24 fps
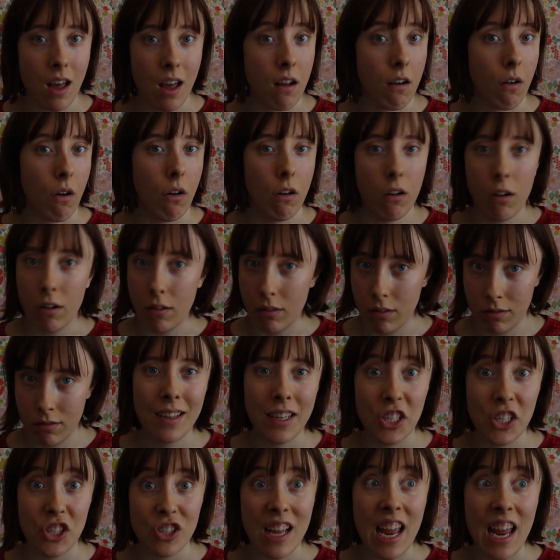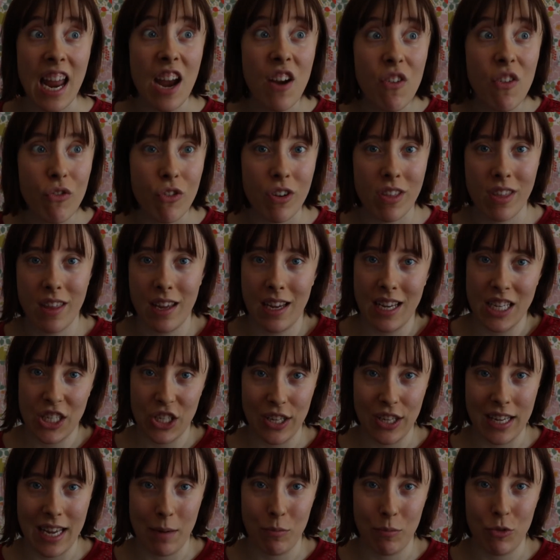at all. Just everything is a
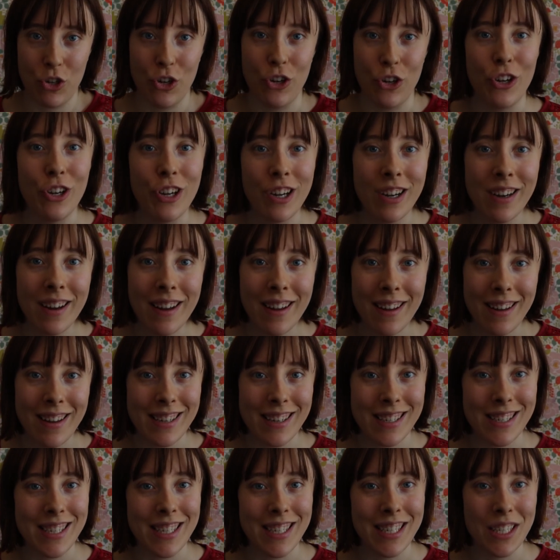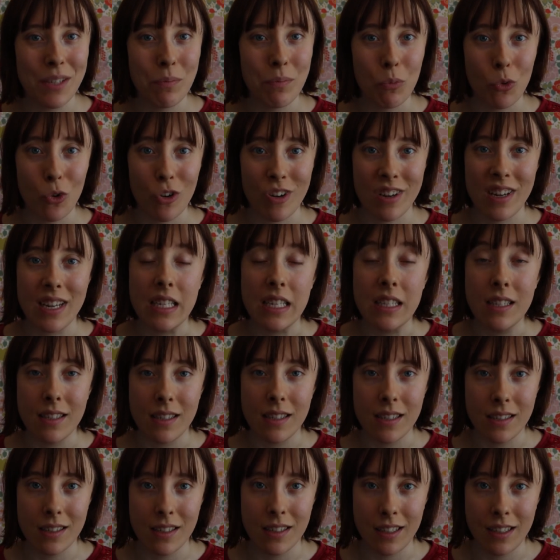game to her, and she gets bored
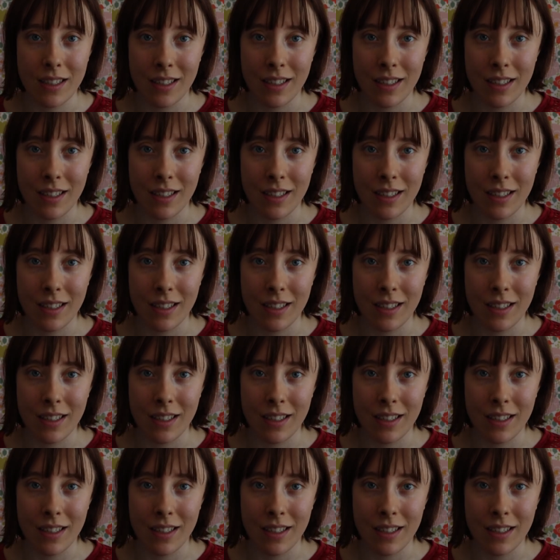instantly.